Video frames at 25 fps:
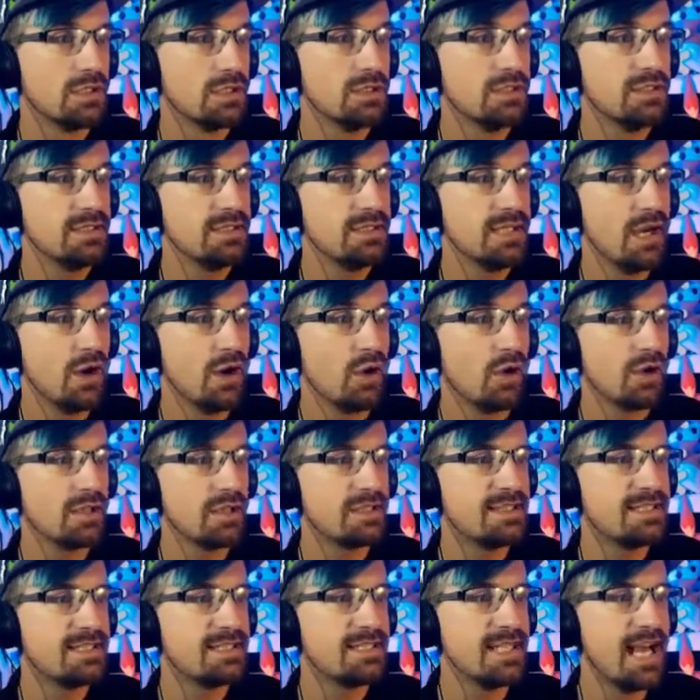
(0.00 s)
Yeah,
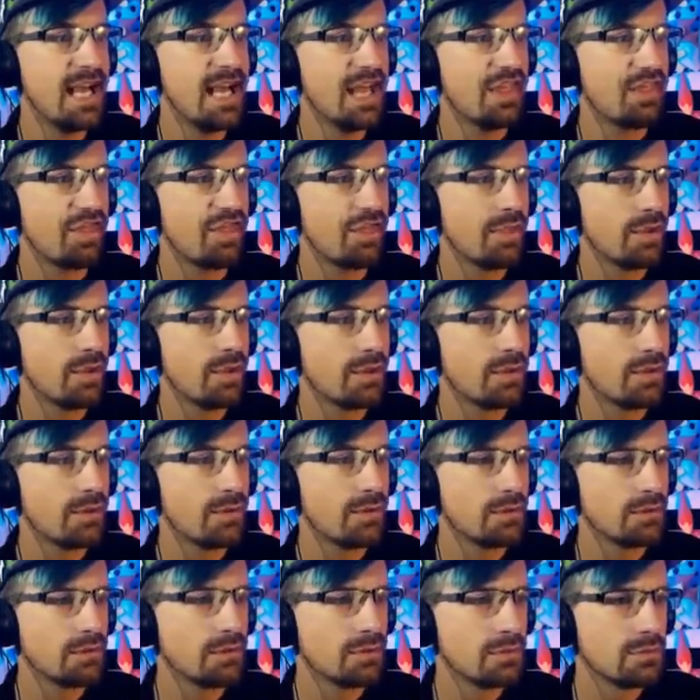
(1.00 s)
or death.
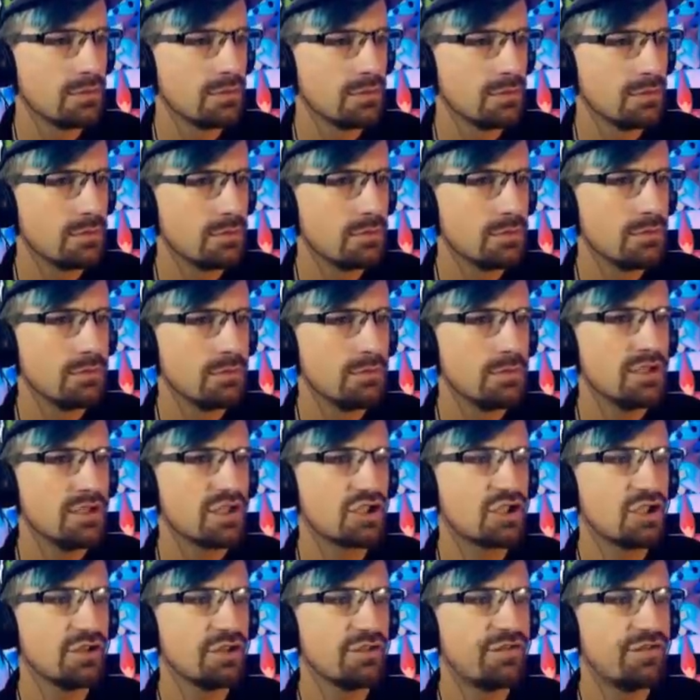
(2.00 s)

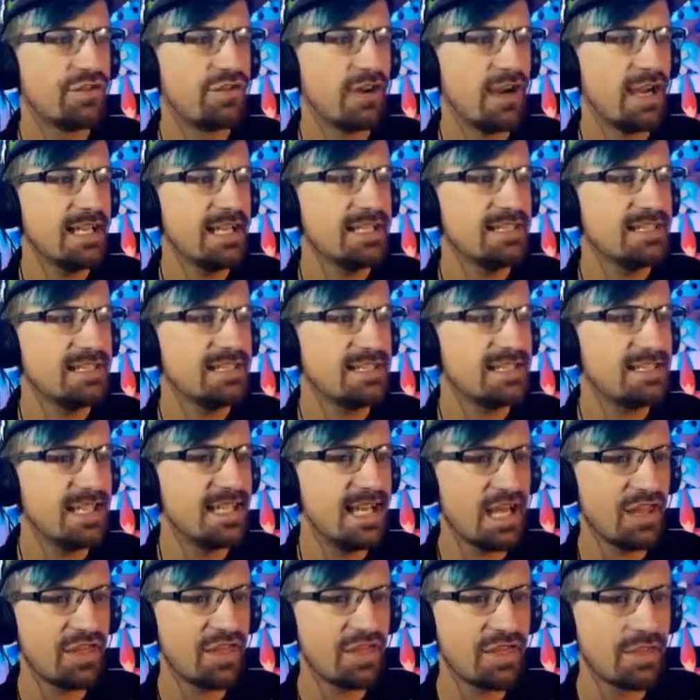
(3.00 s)
You could find
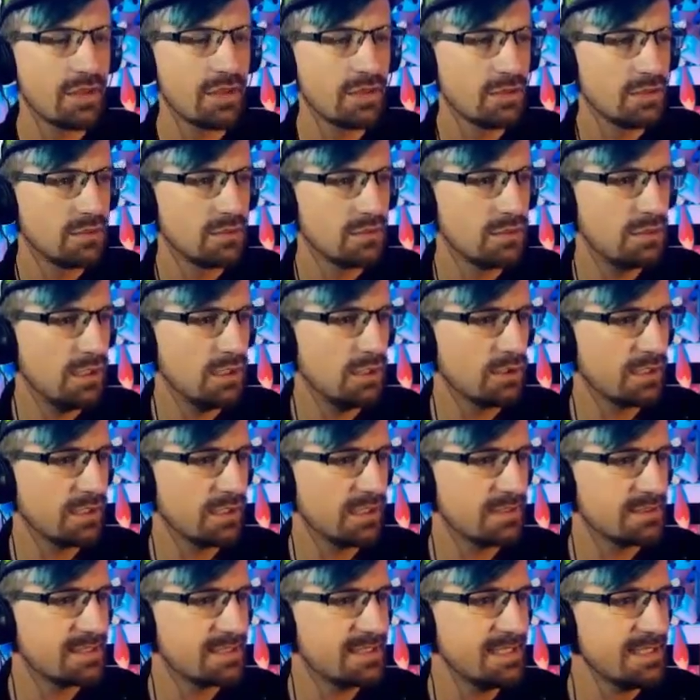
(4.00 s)
death. Hey, look,
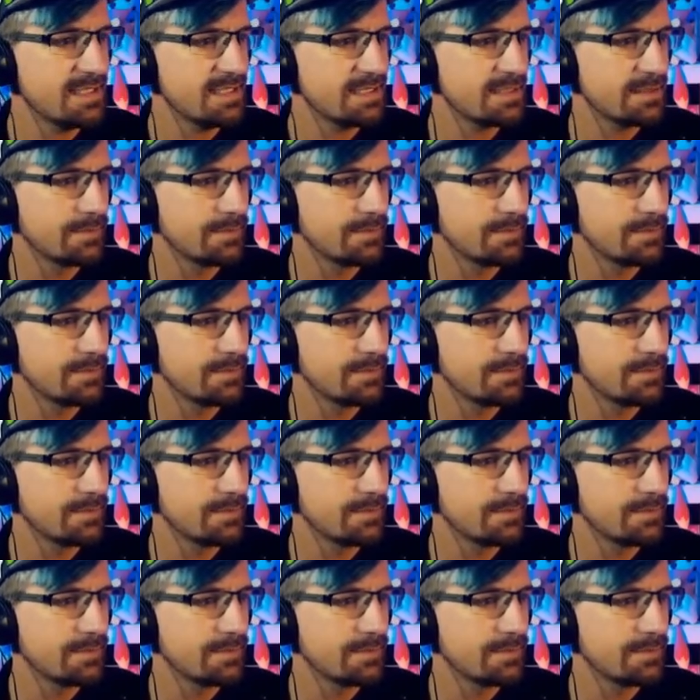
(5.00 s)
a little seat.